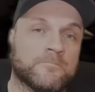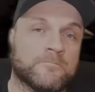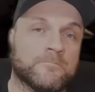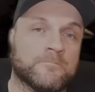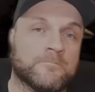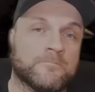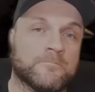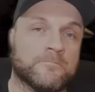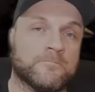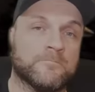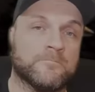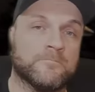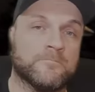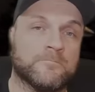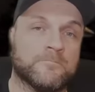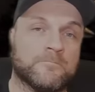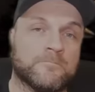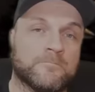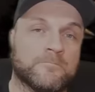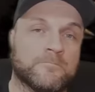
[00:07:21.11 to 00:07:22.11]

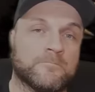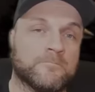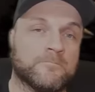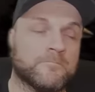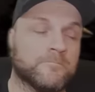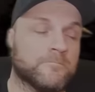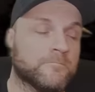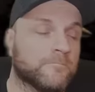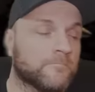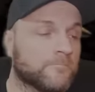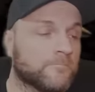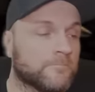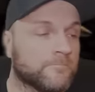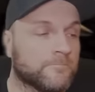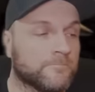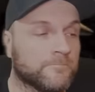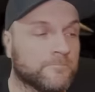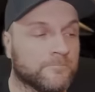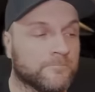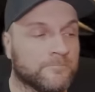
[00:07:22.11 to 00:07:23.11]

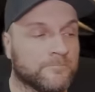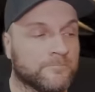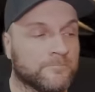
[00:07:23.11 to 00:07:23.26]
[no speech]